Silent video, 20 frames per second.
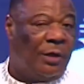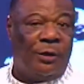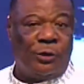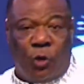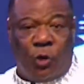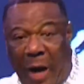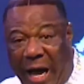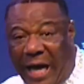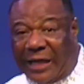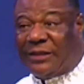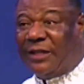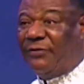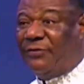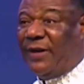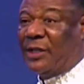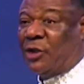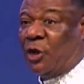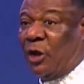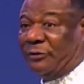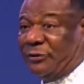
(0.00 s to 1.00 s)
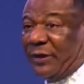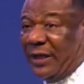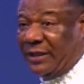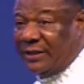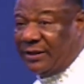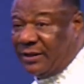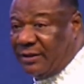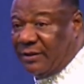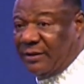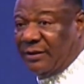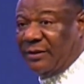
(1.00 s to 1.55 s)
to activate your faith.